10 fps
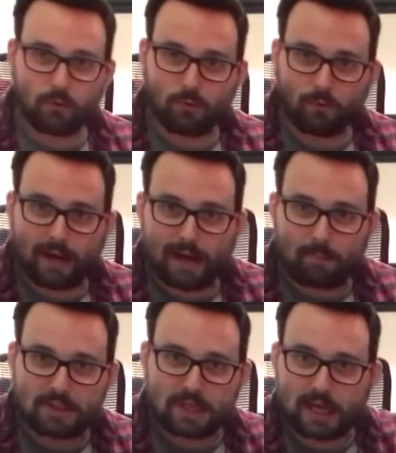wrap,
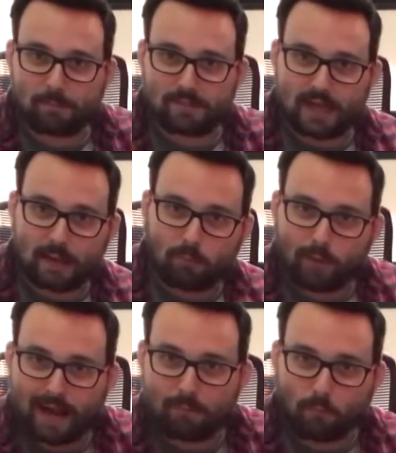tape, tape,
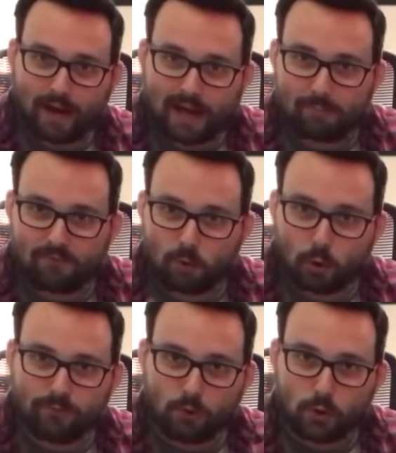wrap, wrap,
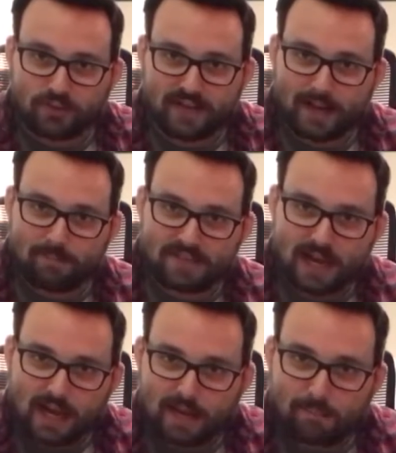fold, fold, tape,
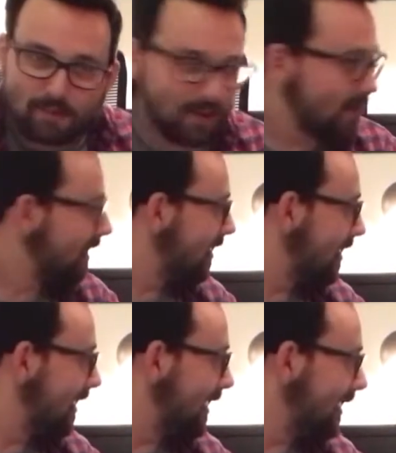tape.
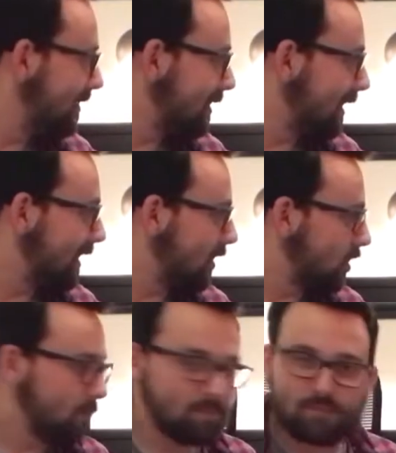And like,
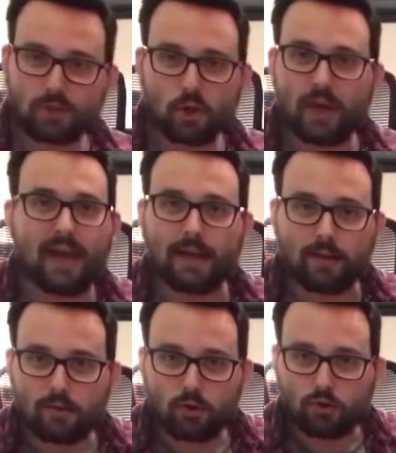
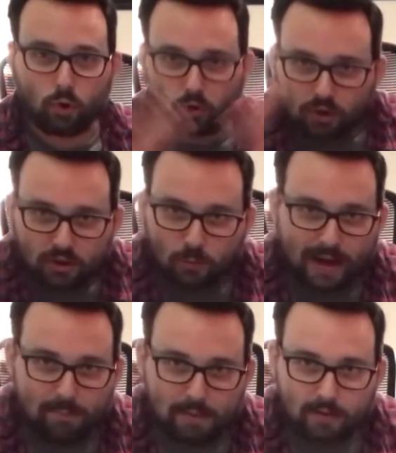hey, don't look at the
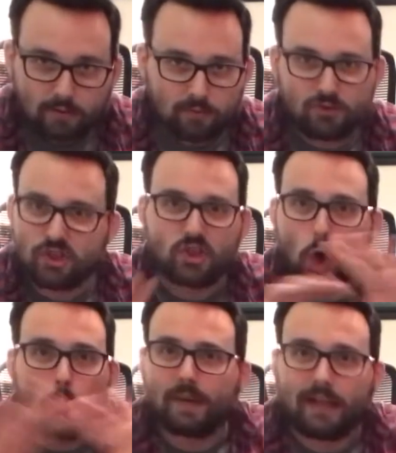wrapping, just
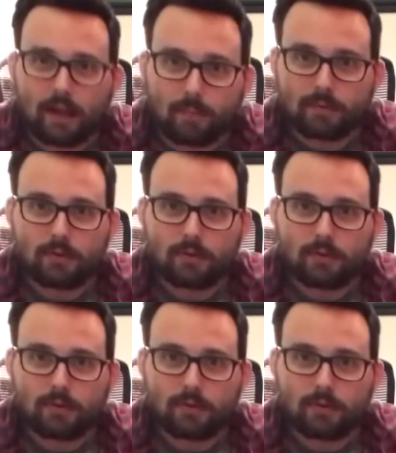open it up.